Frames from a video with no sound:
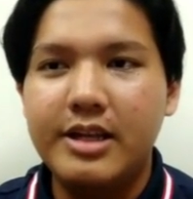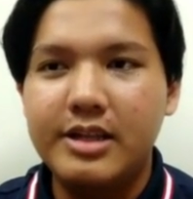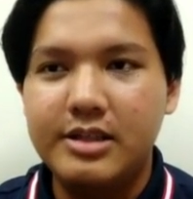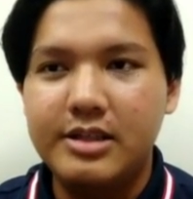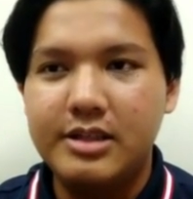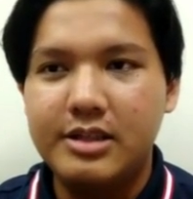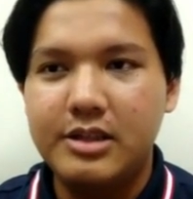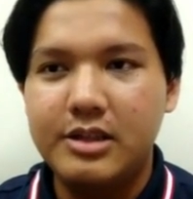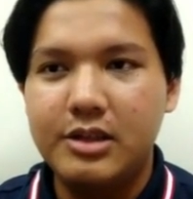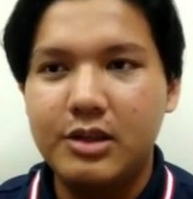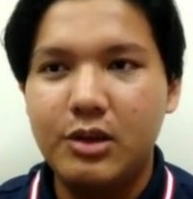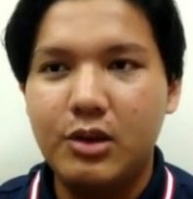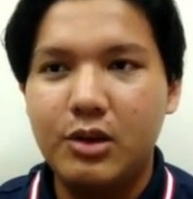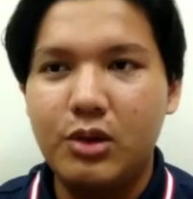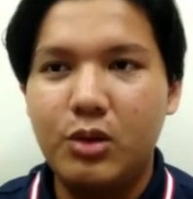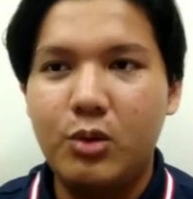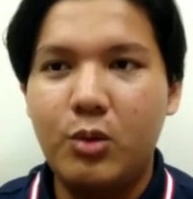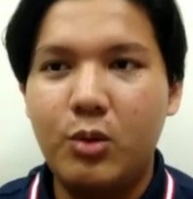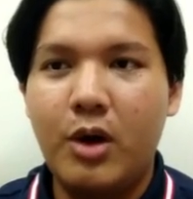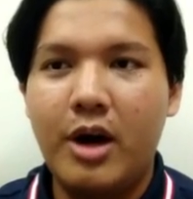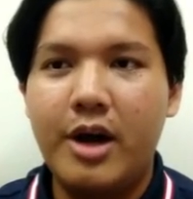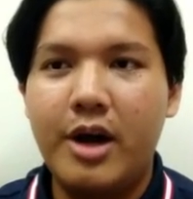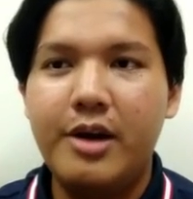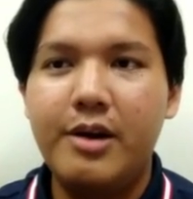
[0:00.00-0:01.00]
is
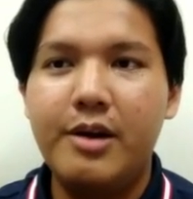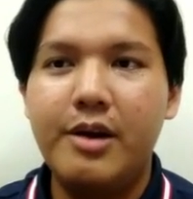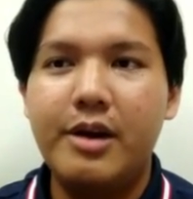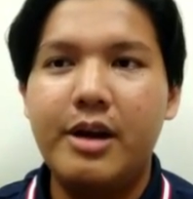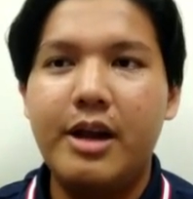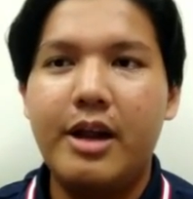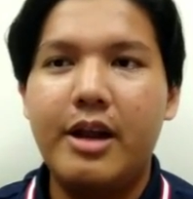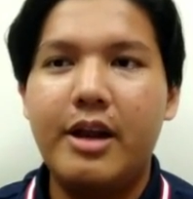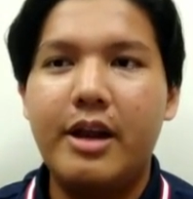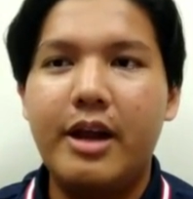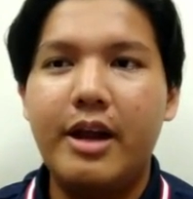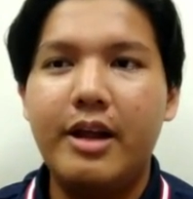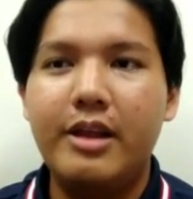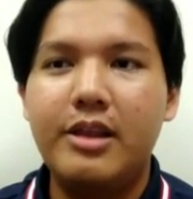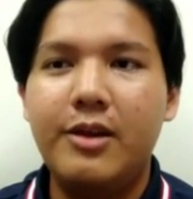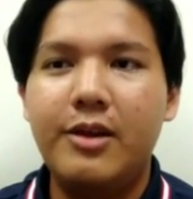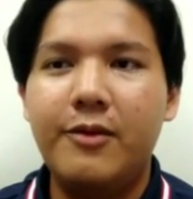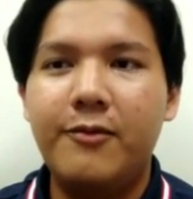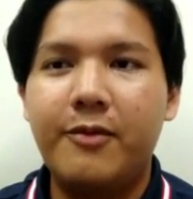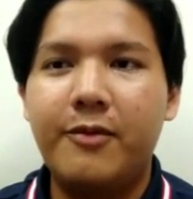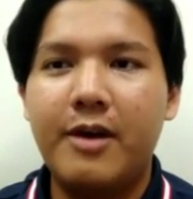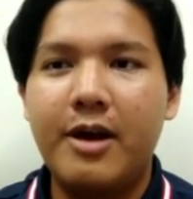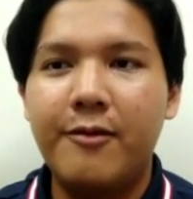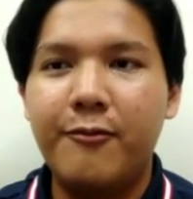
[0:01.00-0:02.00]

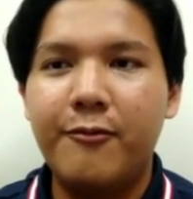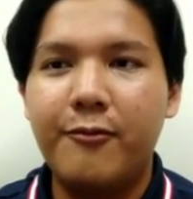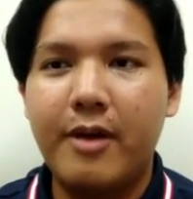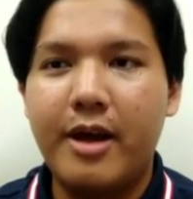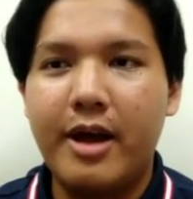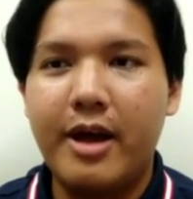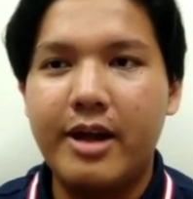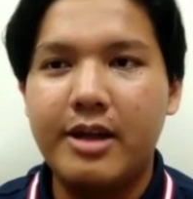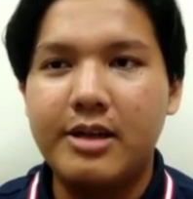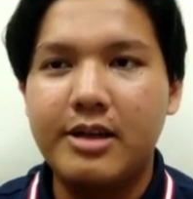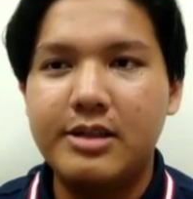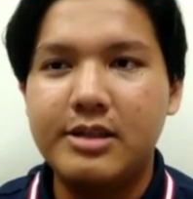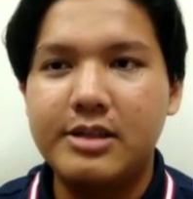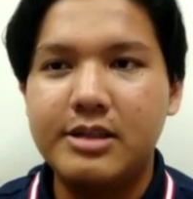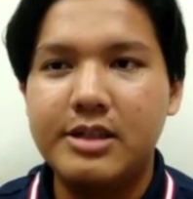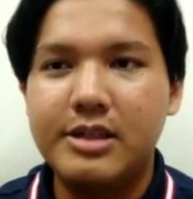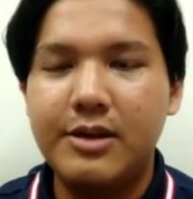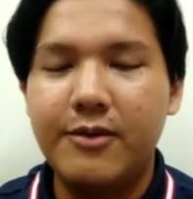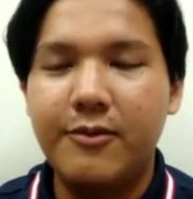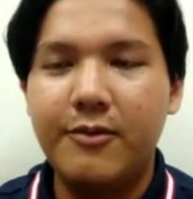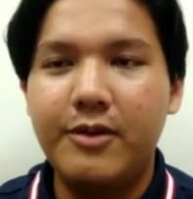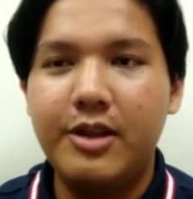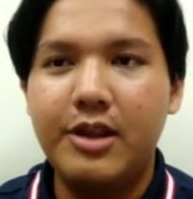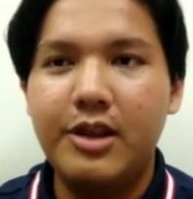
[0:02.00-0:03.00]
285 and
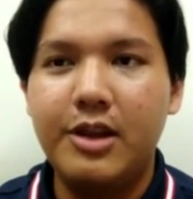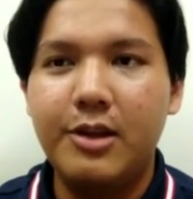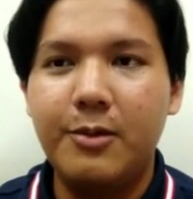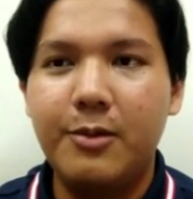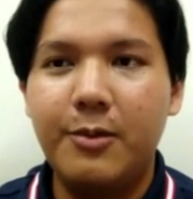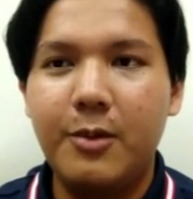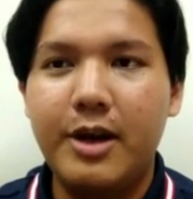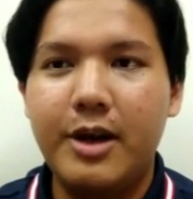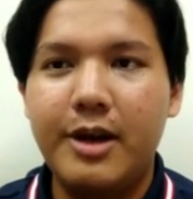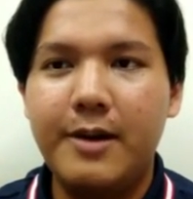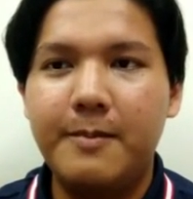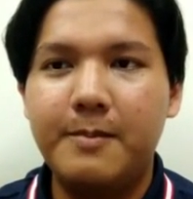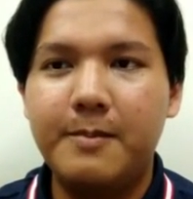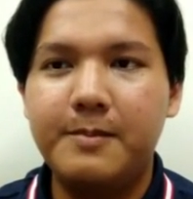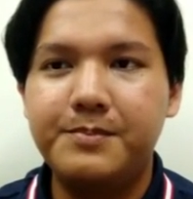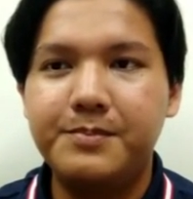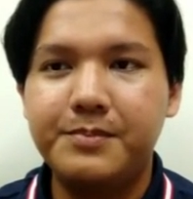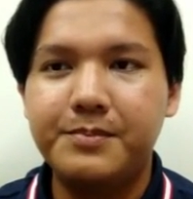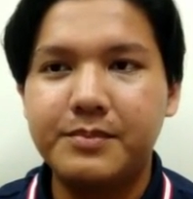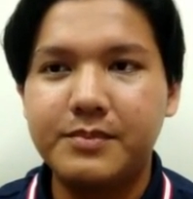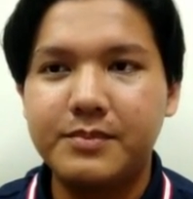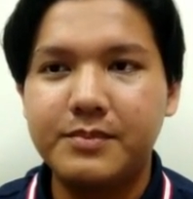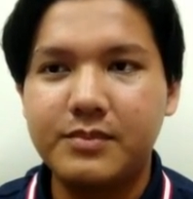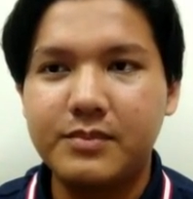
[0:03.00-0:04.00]

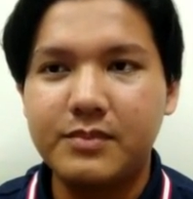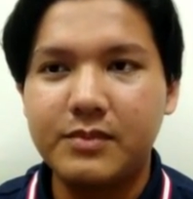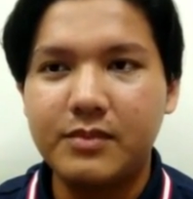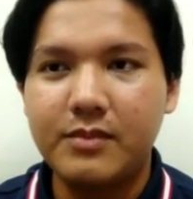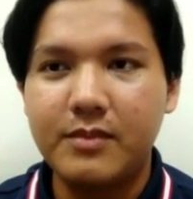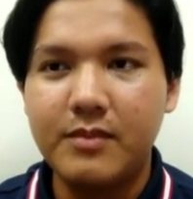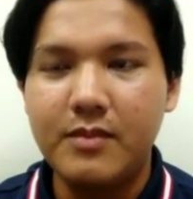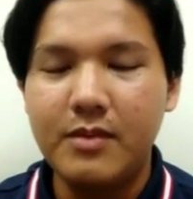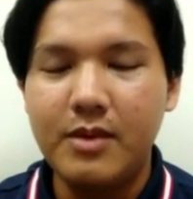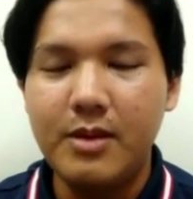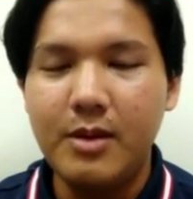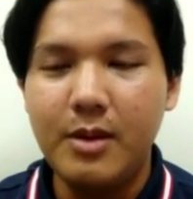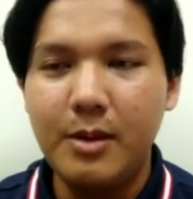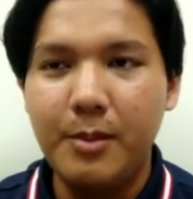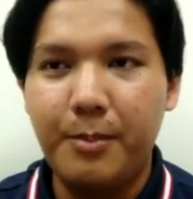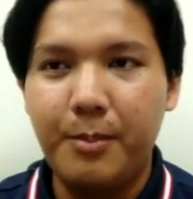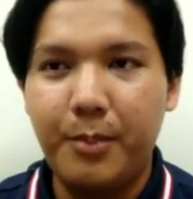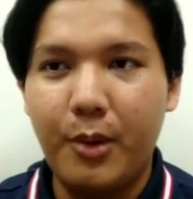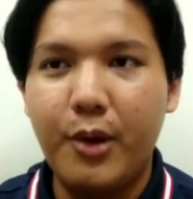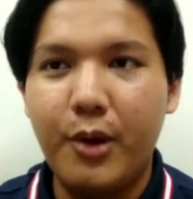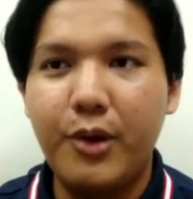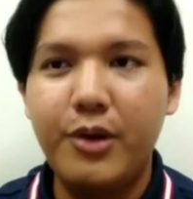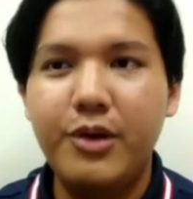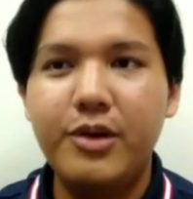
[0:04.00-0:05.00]

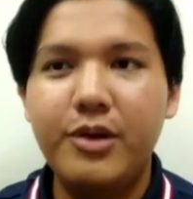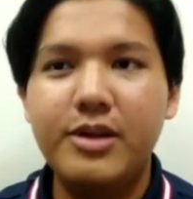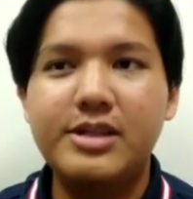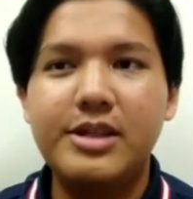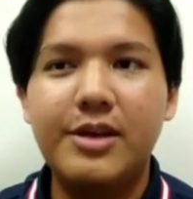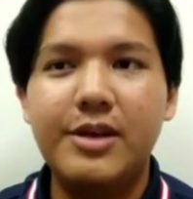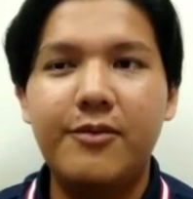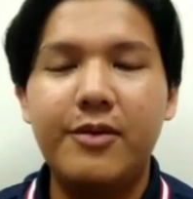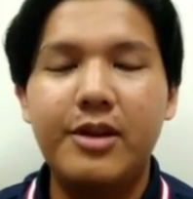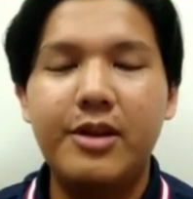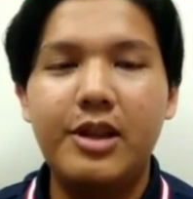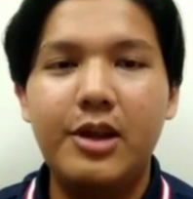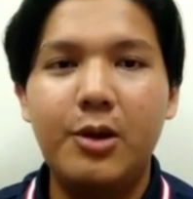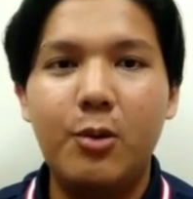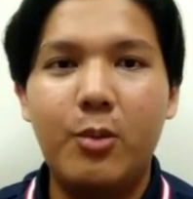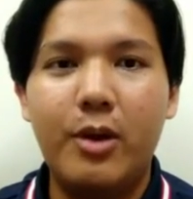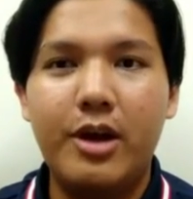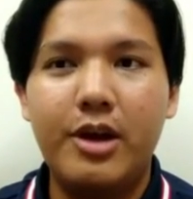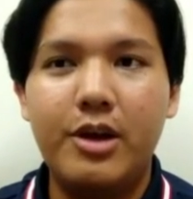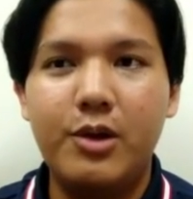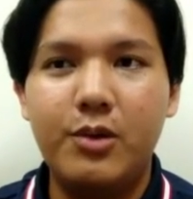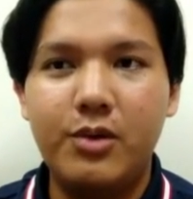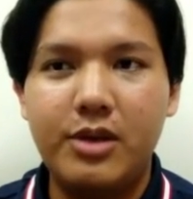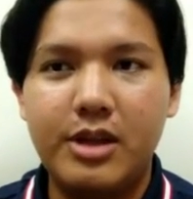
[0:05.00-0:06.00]

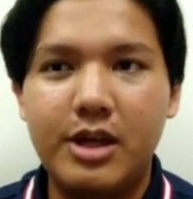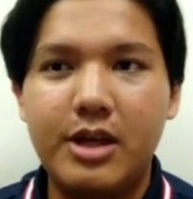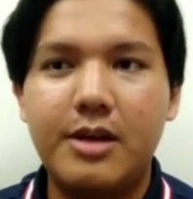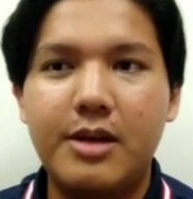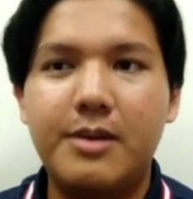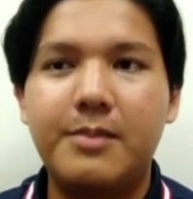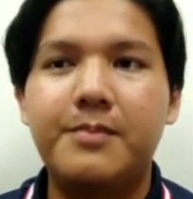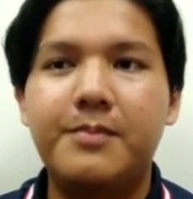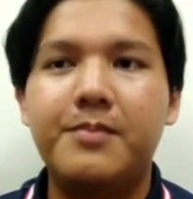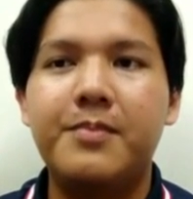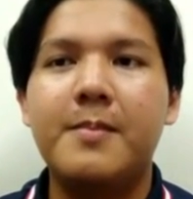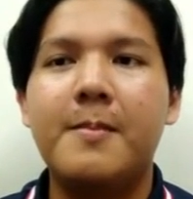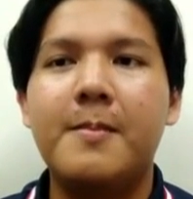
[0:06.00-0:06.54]
71.71 Newton.